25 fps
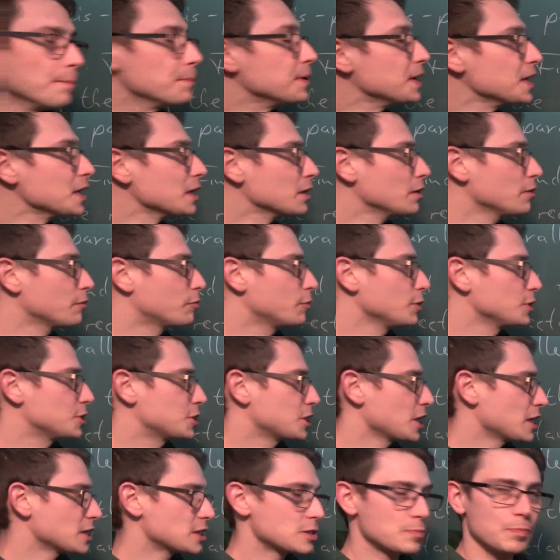meaning if we
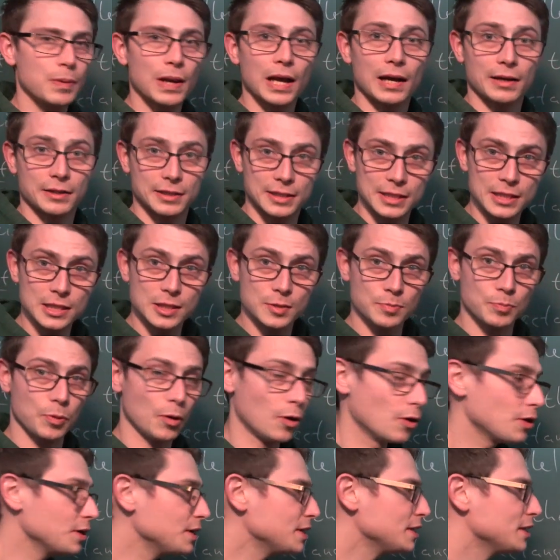just plug this
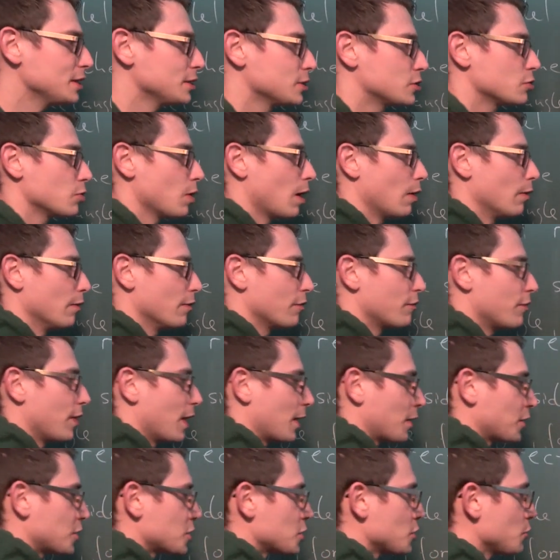point into our
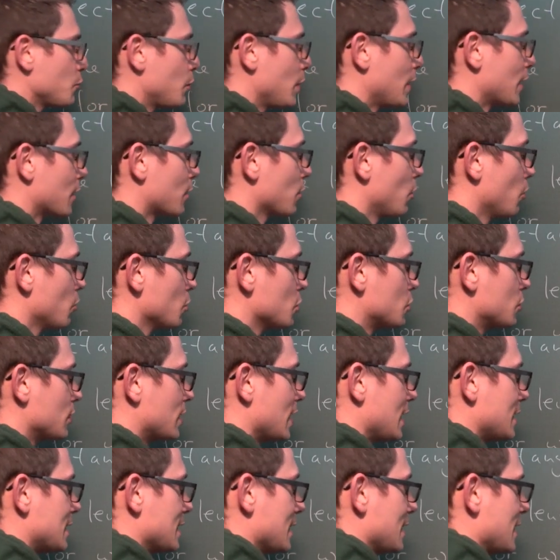function, we are going to
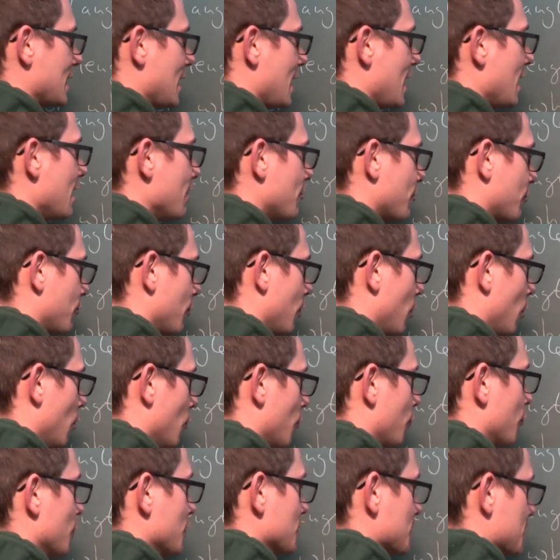get that f of